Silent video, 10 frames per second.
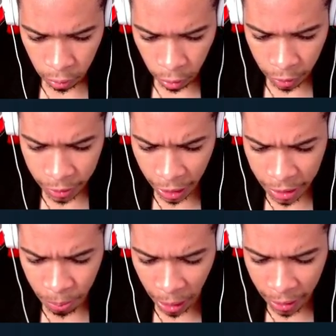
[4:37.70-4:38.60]
Are these
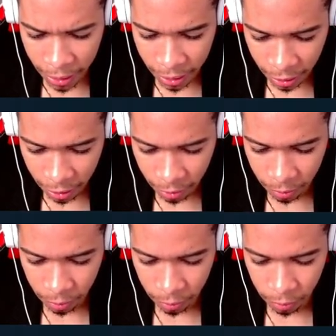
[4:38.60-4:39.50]
guys bots?
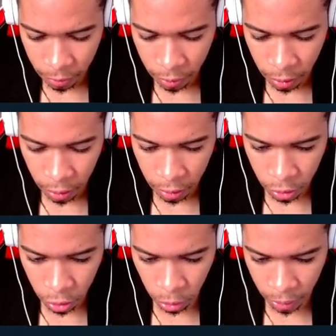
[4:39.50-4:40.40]

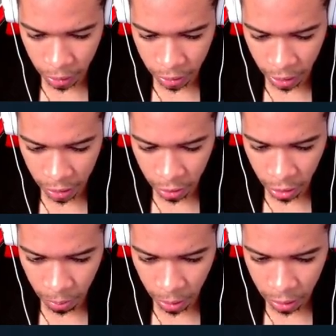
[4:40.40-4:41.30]
There's no way these guys are
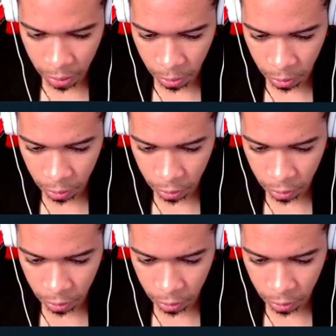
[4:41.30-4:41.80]
not bots, bro.